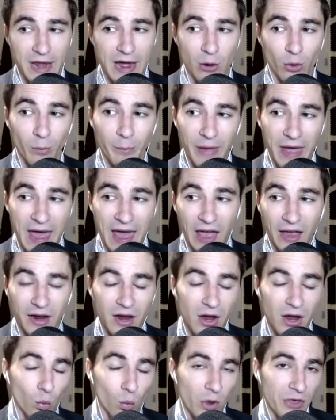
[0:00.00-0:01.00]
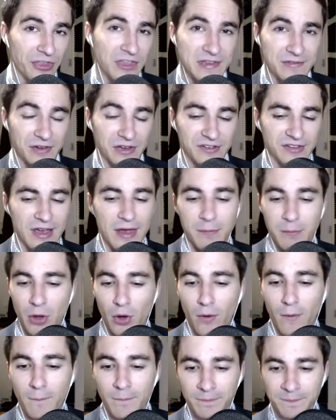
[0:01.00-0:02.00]
hour bag with even 10
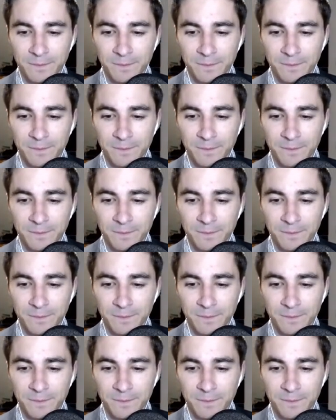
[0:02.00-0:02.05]
mil.